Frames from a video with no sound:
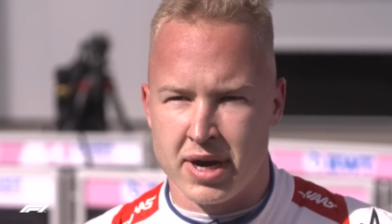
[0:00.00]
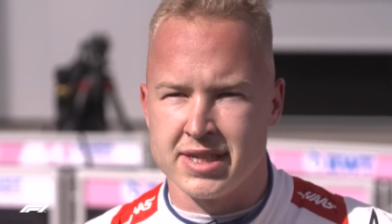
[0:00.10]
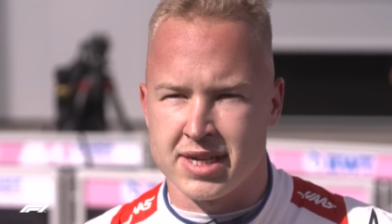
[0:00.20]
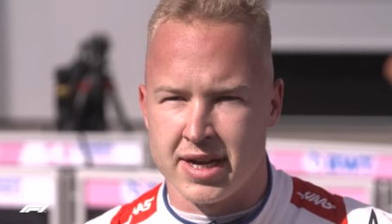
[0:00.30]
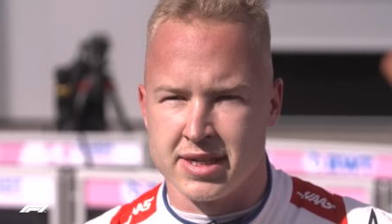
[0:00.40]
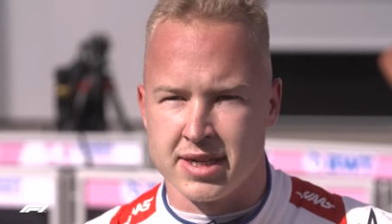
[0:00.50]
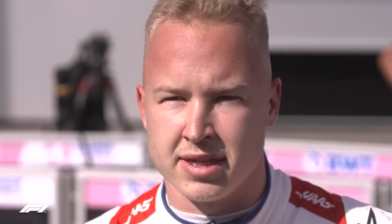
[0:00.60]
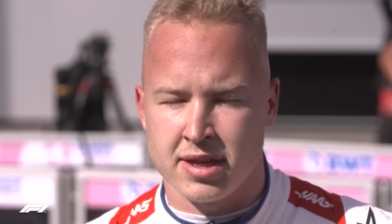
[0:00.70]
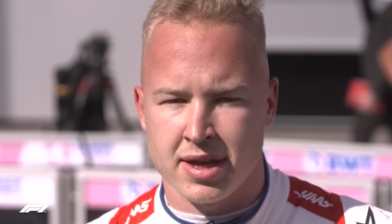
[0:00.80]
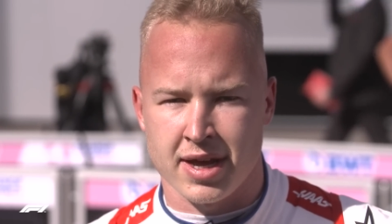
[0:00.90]
my tires
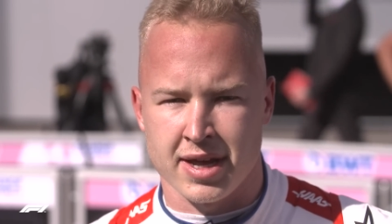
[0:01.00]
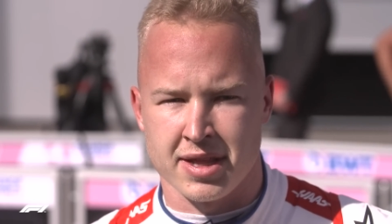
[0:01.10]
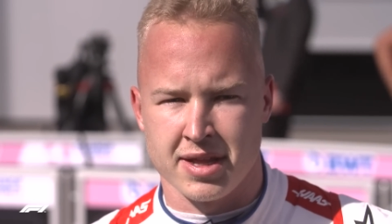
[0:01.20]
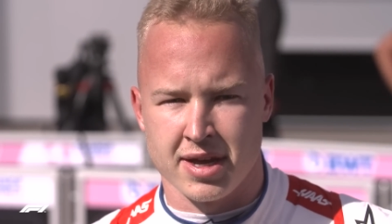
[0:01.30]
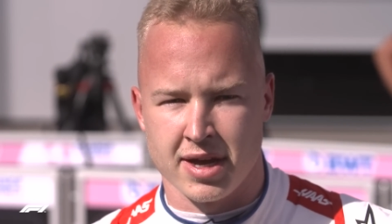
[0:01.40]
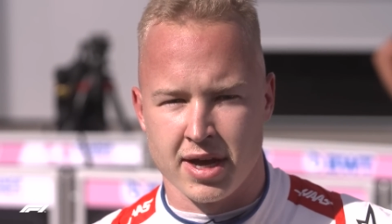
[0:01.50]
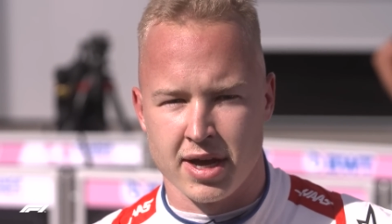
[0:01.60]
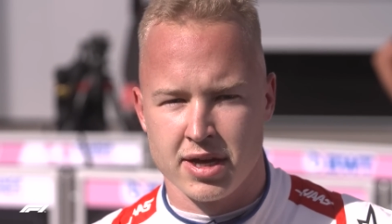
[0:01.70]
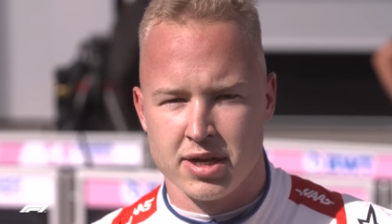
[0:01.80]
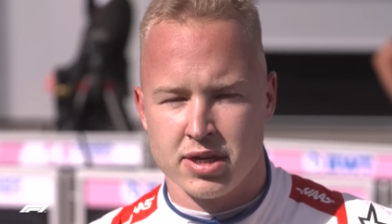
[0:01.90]
in, and
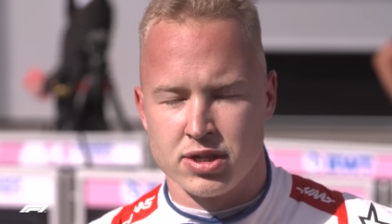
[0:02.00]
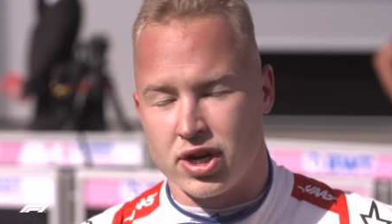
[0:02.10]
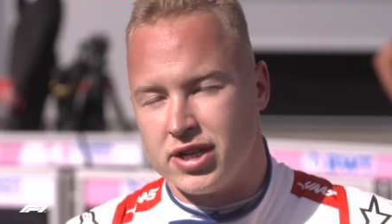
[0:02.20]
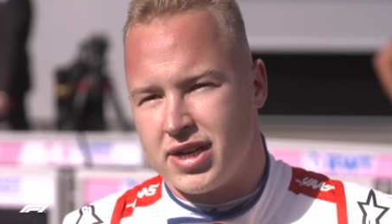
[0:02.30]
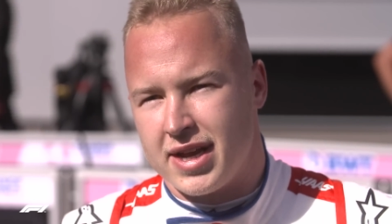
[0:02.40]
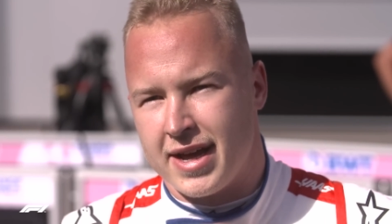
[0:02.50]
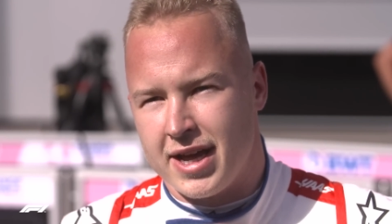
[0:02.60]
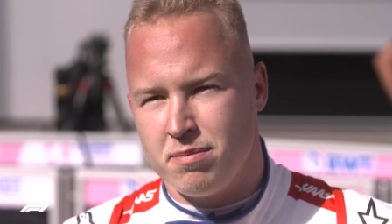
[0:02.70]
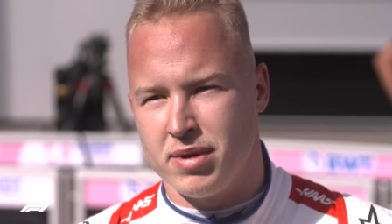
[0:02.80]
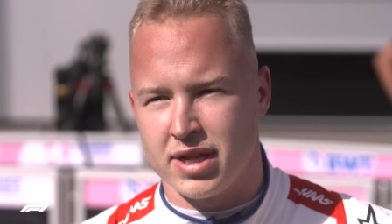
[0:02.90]
uh, tried to get
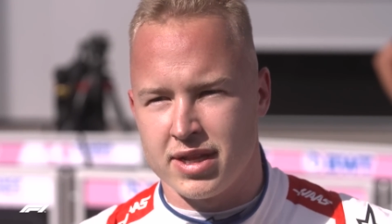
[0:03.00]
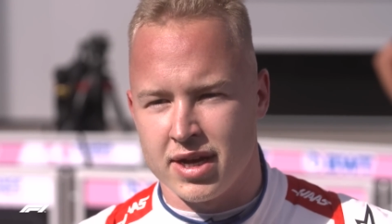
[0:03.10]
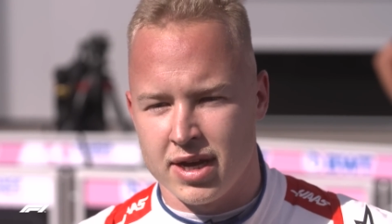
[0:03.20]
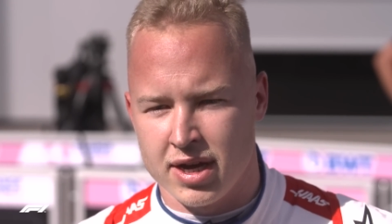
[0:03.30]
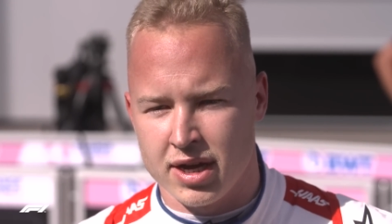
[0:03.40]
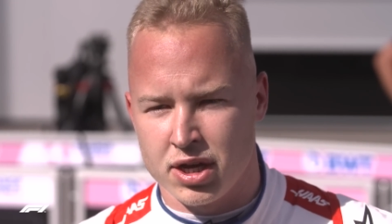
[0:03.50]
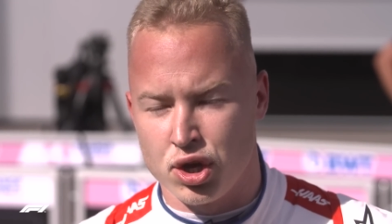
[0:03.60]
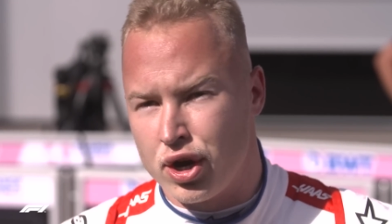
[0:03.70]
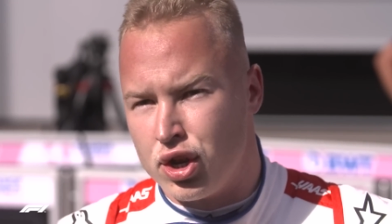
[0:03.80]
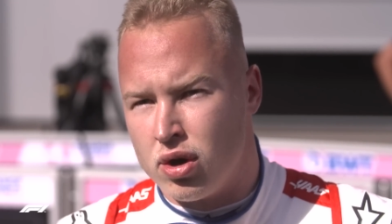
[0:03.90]
ahead, but uh,
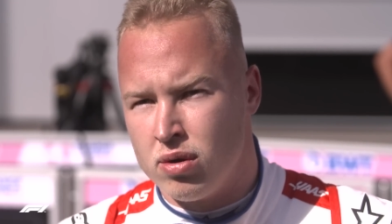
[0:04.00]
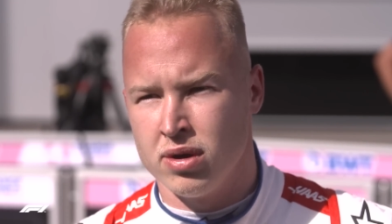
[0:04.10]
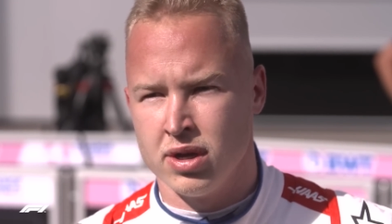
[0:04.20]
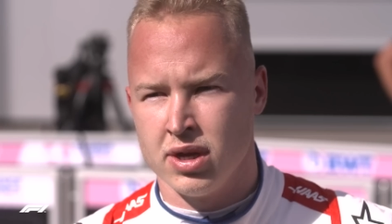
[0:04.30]
got a no.